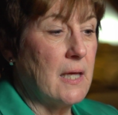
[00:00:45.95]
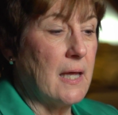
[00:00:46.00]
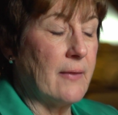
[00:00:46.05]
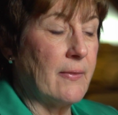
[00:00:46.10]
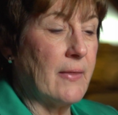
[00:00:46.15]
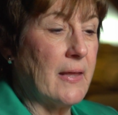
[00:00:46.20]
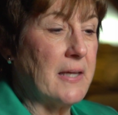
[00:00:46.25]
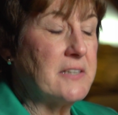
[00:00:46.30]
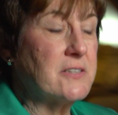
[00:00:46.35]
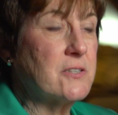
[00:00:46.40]

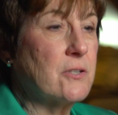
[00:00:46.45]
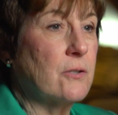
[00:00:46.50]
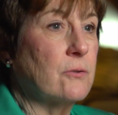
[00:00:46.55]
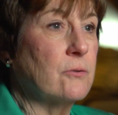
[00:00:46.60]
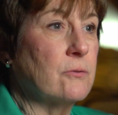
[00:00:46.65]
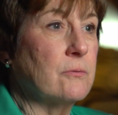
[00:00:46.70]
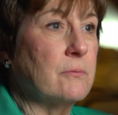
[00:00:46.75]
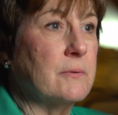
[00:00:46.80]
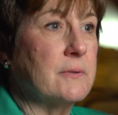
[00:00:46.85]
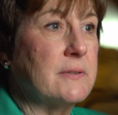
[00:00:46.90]
and they
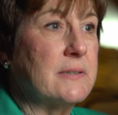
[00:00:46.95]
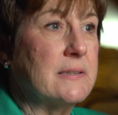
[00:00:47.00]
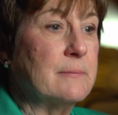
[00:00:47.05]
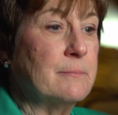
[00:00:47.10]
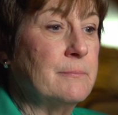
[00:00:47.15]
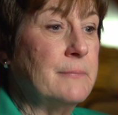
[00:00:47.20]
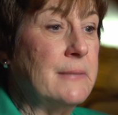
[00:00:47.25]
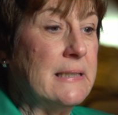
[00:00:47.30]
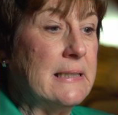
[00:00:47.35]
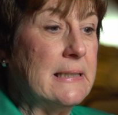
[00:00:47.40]
told
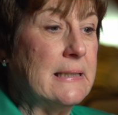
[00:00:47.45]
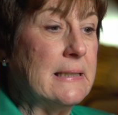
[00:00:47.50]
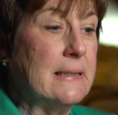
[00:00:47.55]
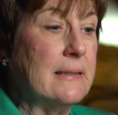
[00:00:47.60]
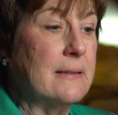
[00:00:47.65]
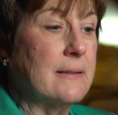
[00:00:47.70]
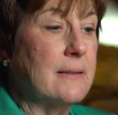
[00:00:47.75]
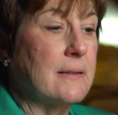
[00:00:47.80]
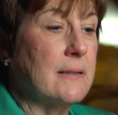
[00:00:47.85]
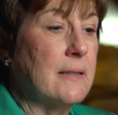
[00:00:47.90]
me